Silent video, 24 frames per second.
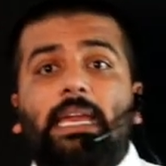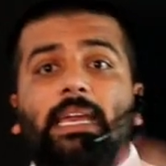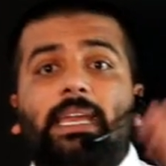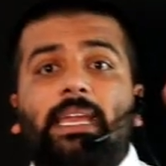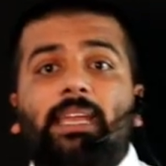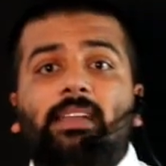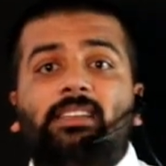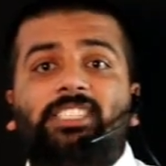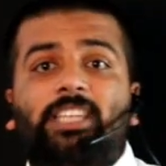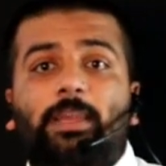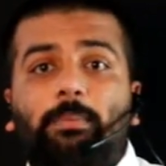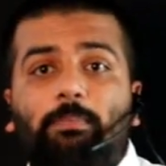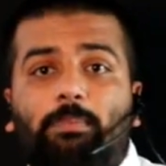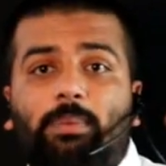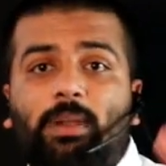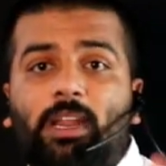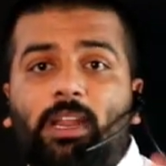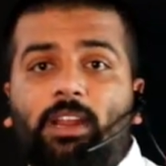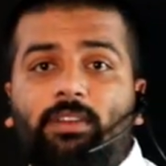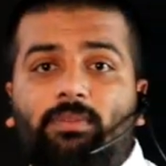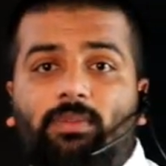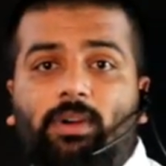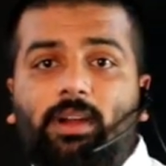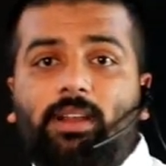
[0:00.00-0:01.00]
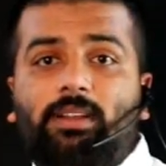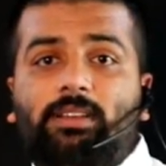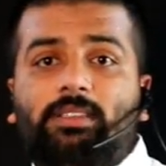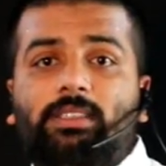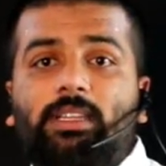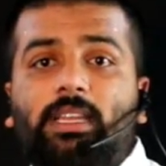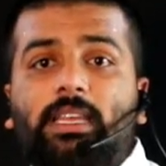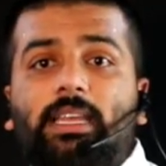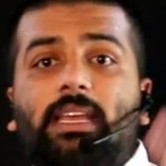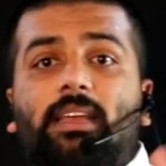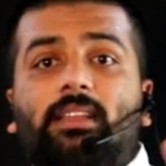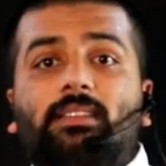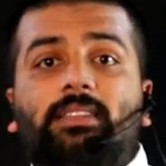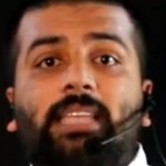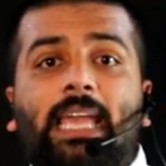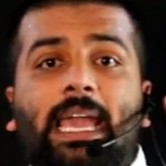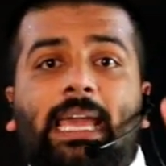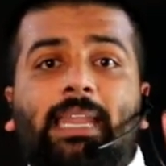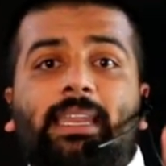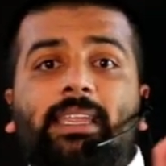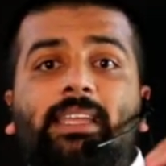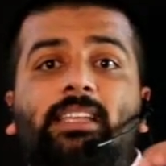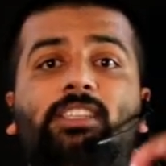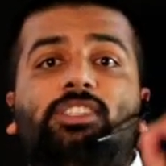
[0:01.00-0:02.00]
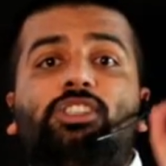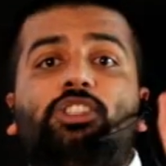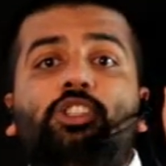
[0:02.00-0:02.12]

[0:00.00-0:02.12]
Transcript: In simpler words, there is